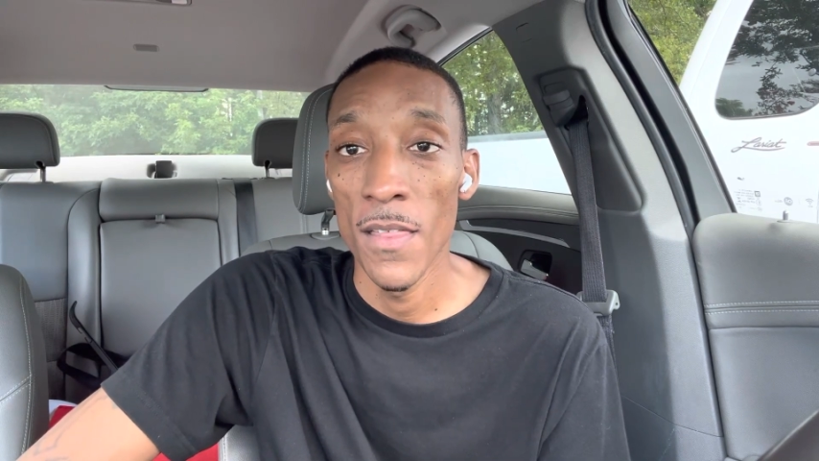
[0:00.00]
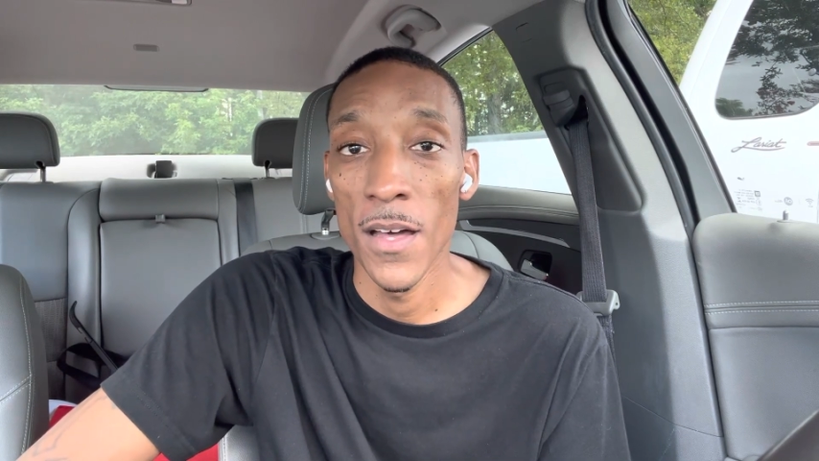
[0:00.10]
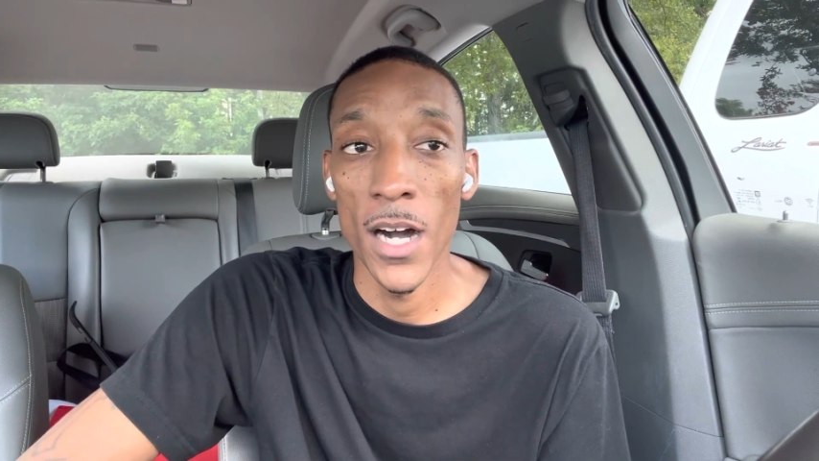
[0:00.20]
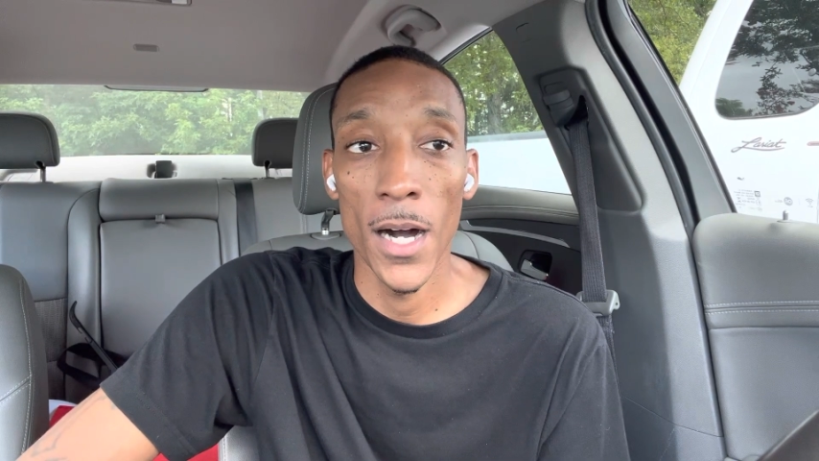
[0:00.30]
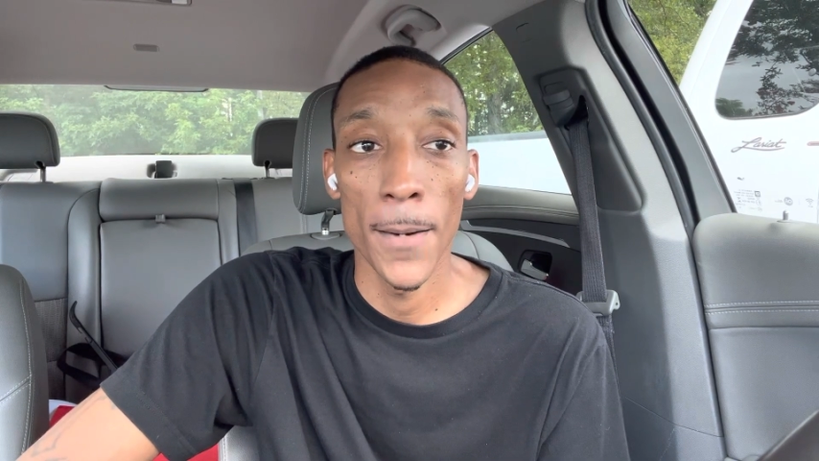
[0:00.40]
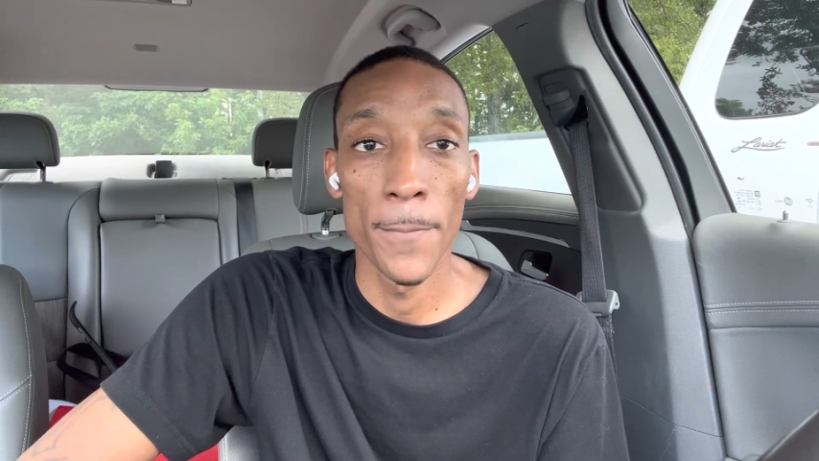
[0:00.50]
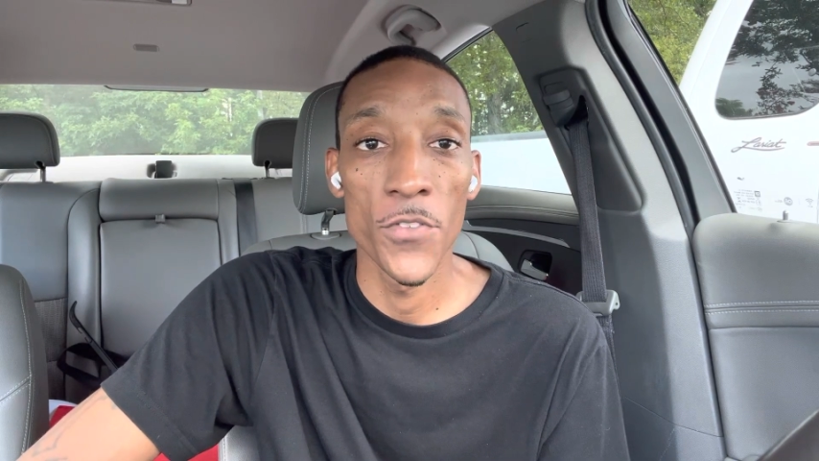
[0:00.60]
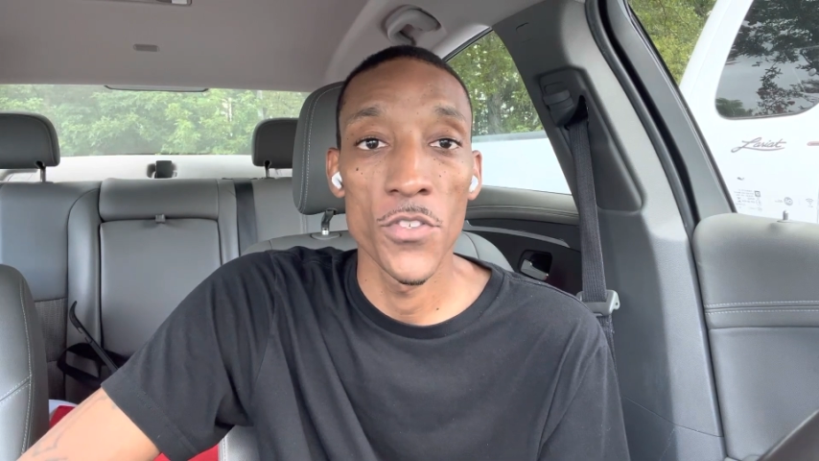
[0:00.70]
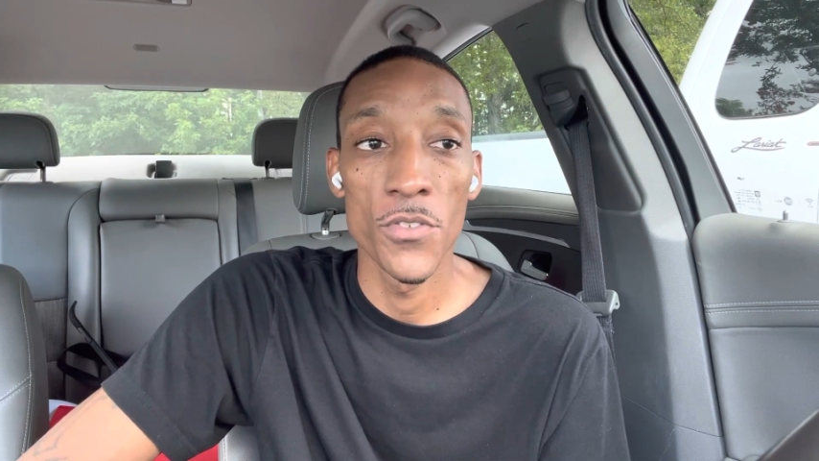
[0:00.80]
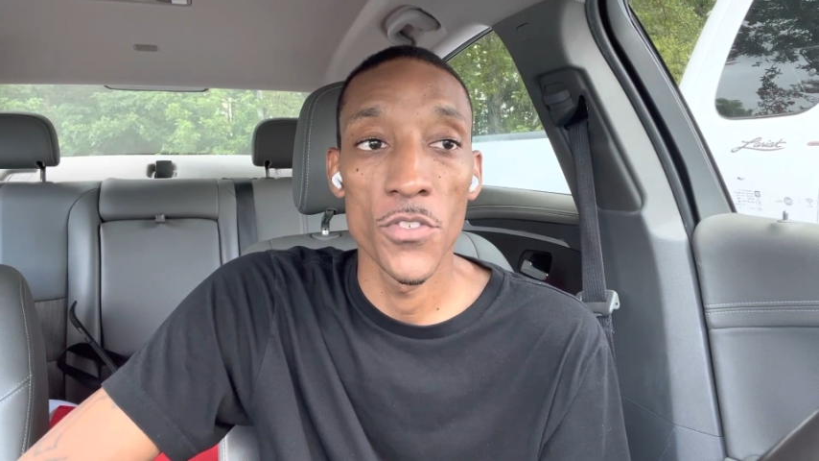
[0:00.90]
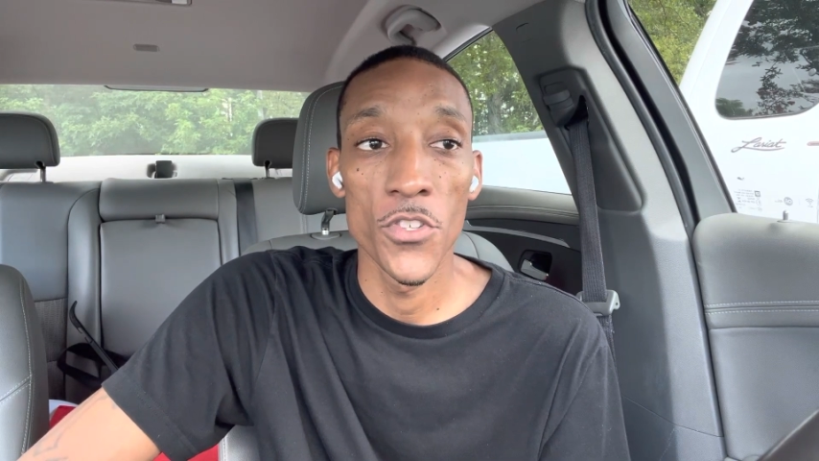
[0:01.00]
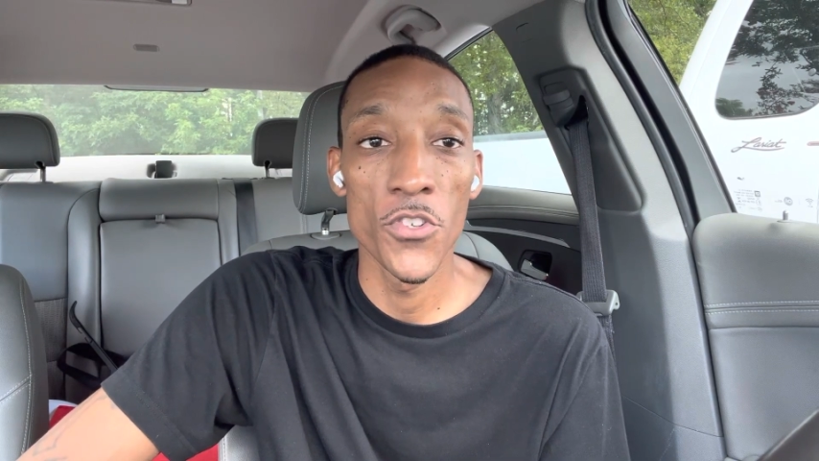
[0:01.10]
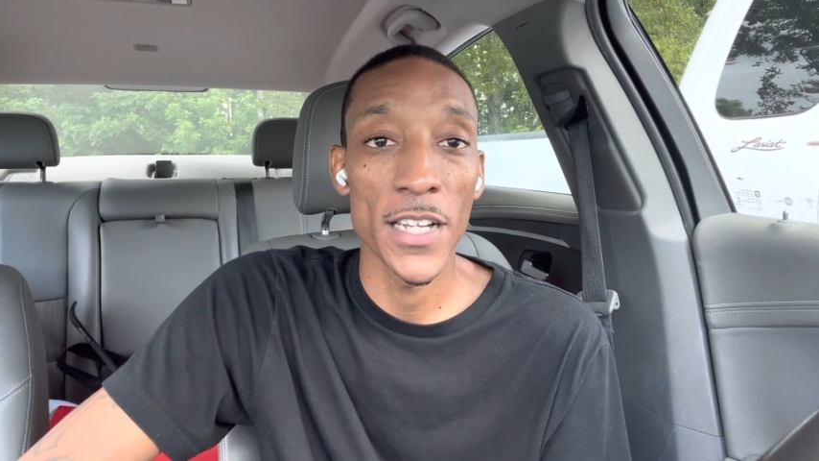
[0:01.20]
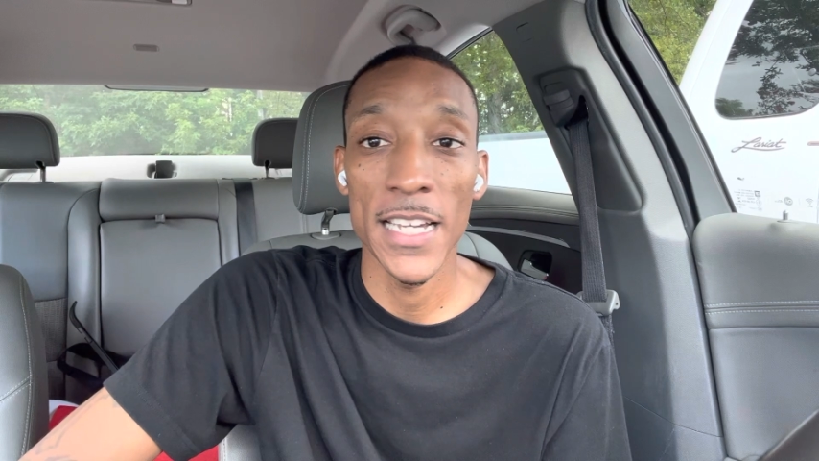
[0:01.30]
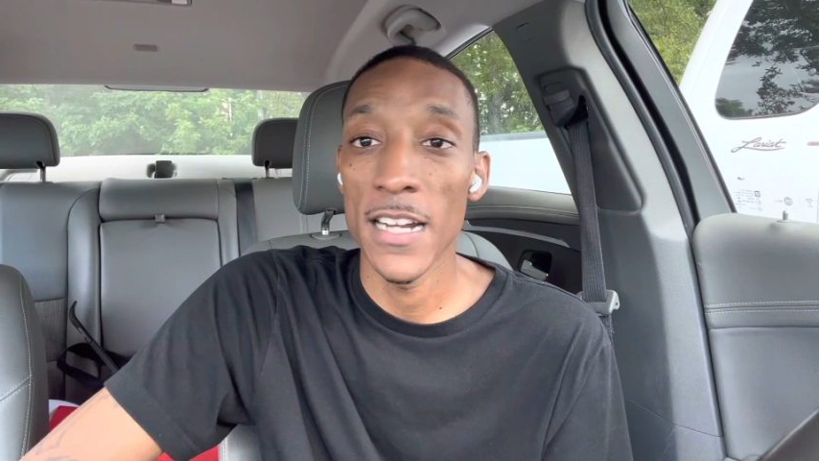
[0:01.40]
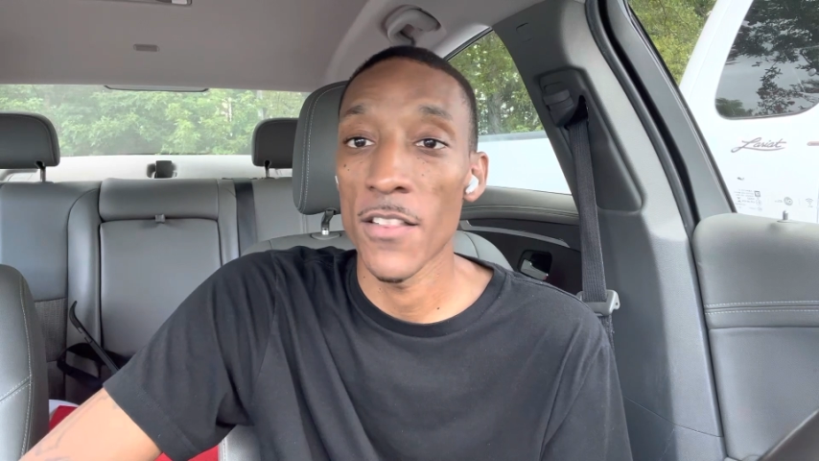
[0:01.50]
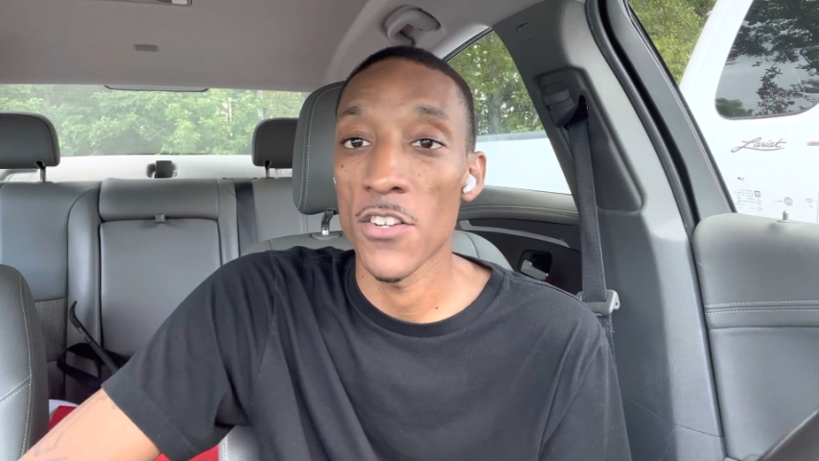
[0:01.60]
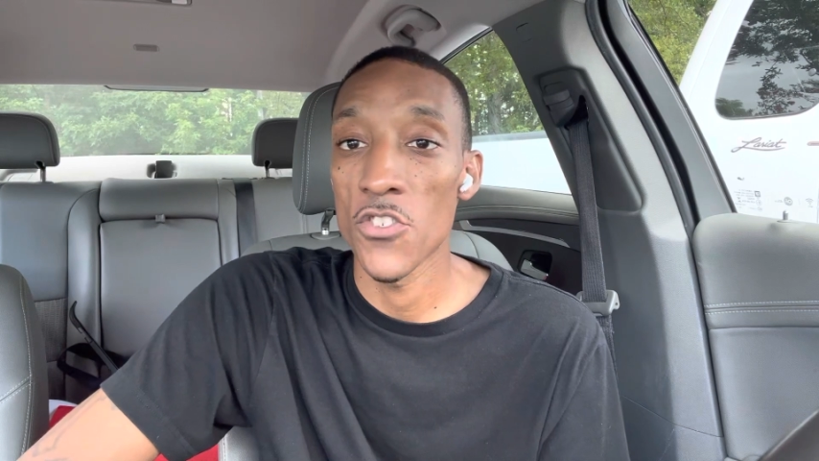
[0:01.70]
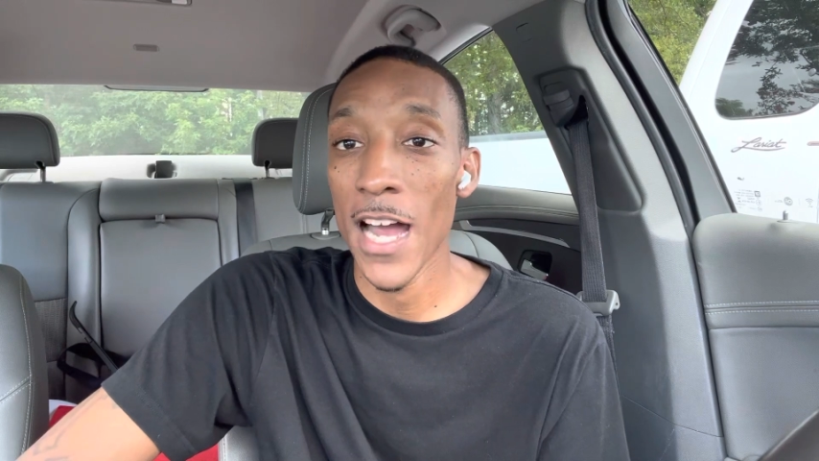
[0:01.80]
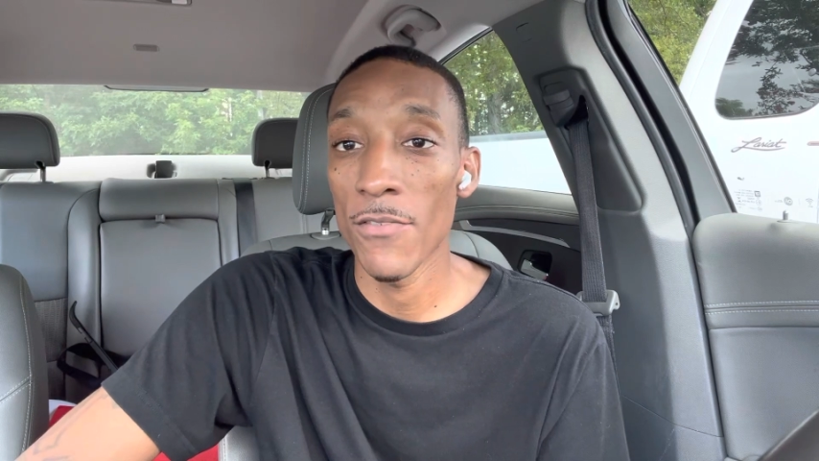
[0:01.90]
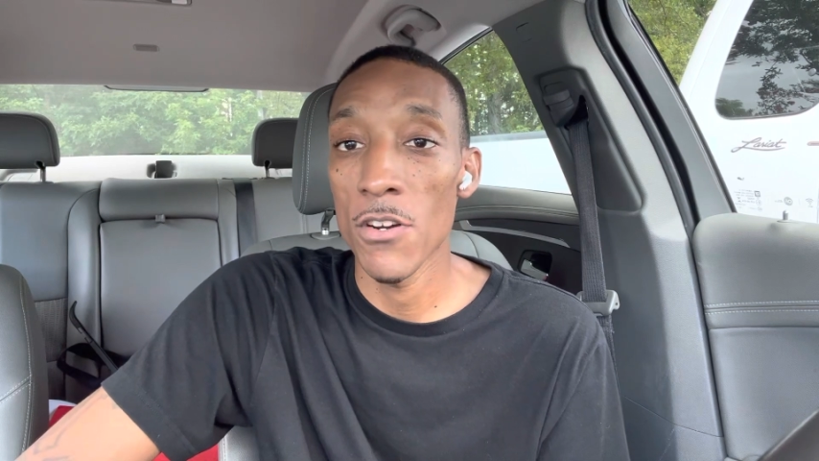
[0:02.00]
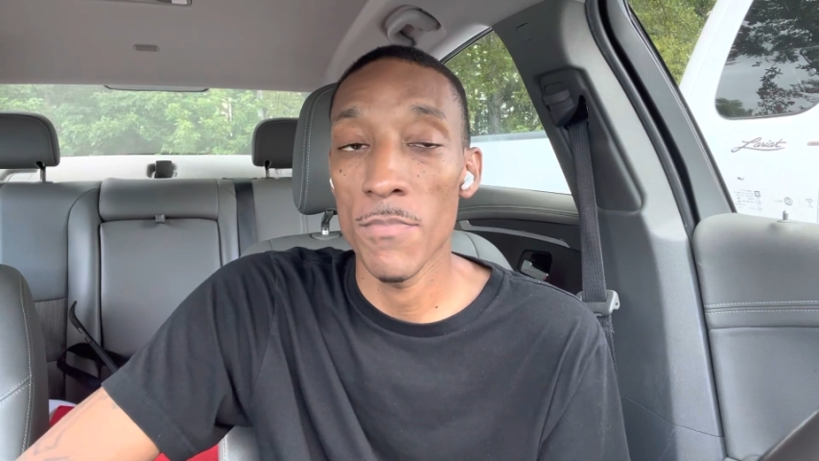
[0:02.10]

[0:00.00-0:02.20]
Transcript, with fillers: Um, you can get another driver.